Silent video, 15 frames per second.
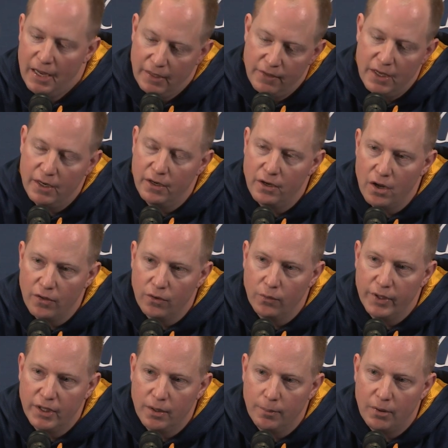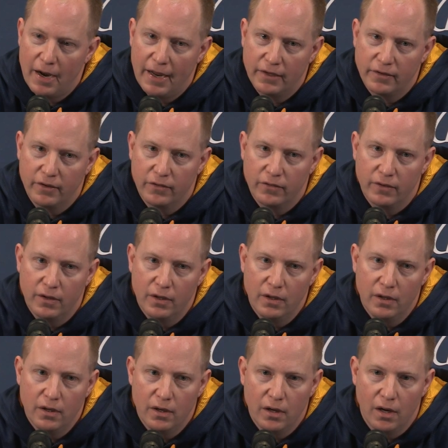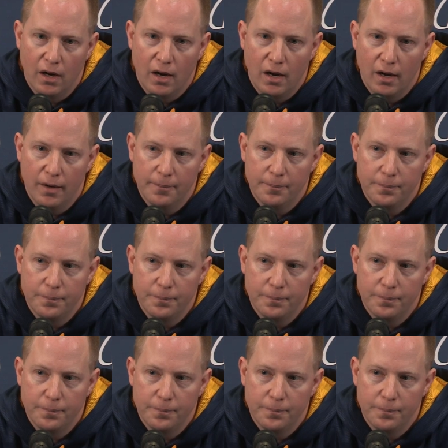and then another week of practice uh,